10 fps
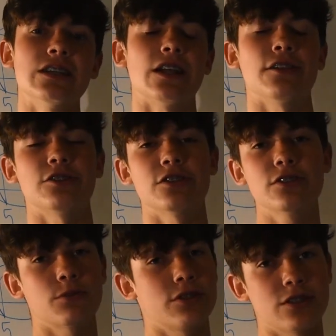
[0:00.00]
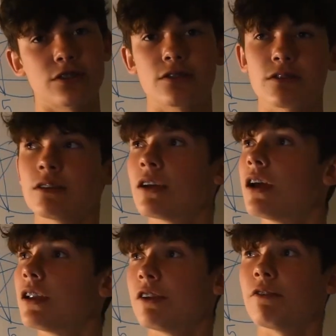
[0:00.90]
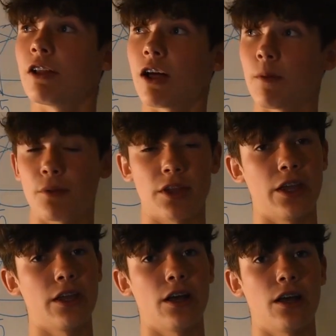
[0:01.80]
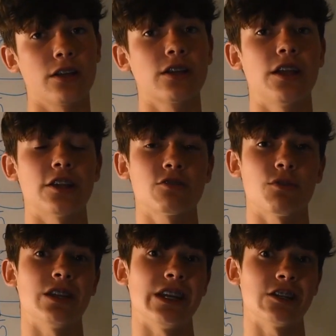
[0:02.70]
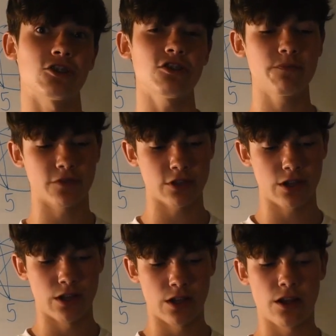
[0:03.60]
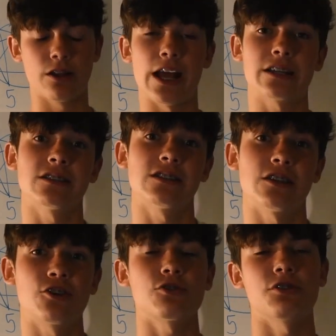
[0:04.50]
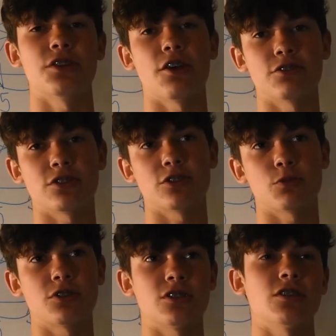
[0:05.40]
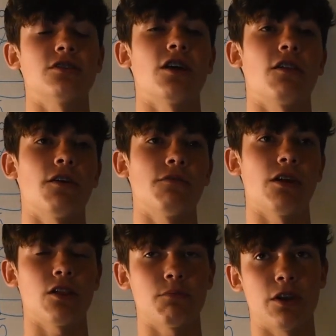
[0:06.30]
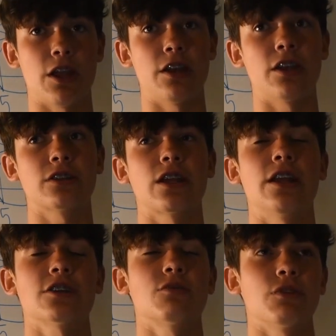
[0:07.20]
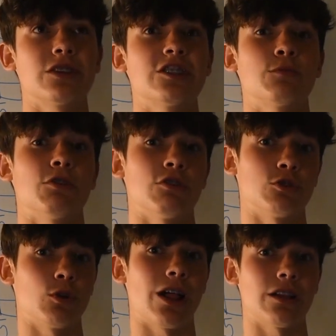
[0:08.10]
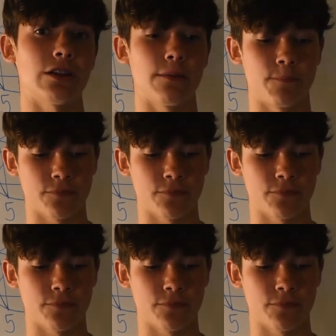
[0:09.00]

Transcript: intelligence, which is develop a uh, connection with nature. Existential intelligence, which is a development in connection with spirituality.